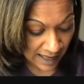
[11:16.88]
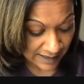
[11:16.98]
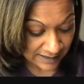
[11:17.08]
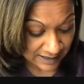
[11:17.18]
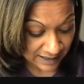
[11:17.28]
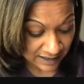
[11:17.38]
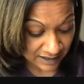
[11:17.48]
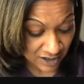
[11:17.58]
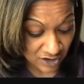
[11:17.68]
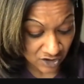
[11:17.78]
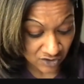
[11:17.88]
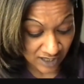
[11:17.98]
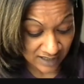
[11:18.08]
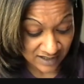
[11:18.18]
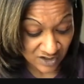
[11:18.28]
And in
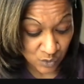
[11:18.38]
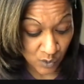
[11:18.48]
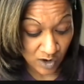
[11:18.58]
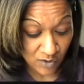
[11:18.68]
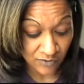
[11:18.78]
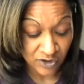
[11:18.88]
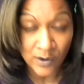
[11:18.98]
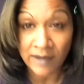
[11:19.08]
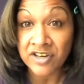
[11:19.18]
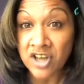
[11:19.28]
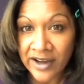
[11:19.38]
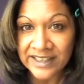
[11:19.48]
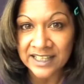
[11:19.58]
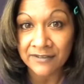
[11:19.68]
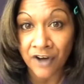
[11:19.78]
2012, you have
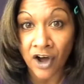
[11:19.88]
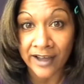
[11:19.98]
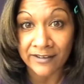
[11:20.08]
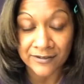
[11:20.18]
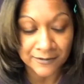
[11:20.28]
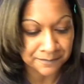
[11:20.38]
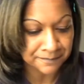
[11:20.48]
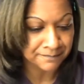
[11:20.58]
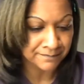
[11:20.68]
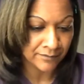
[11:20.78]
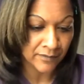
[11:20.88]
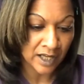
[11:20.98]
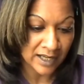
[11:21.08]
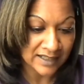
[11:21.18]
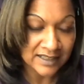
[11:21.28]
95.
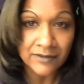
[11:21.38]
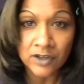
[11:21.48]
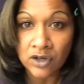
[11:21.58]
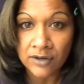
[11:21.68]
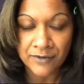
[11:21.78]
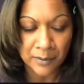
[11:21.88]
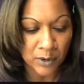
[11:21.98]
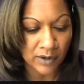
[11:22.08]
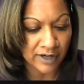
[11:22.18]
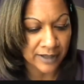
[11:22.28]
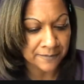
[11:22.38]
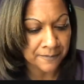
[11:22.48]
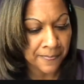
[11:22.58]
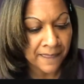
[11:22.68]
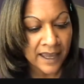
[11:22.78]
Let's have a look at February.
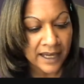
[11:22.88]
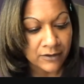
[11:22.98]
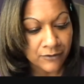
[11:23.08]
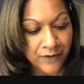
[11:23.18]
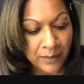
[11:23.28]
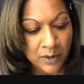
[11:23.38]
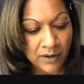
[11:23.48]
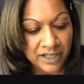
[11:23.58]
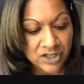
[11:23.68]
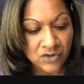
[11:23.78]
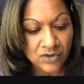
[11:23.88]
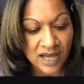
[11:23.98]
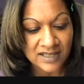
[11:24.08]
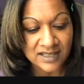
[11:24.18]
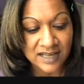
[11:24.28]
In February
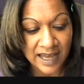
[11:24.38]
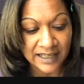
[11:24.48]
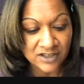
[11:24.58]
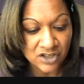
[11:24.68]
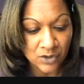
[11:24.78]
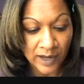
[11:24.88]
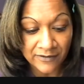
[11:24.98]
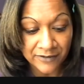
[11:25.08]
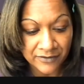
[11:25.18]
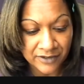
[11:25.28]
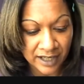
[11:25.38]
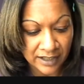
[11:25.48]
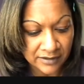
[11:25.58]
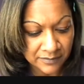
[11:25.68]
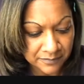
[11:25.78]
2008, you had
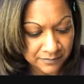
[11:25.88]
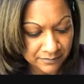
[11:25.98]
15.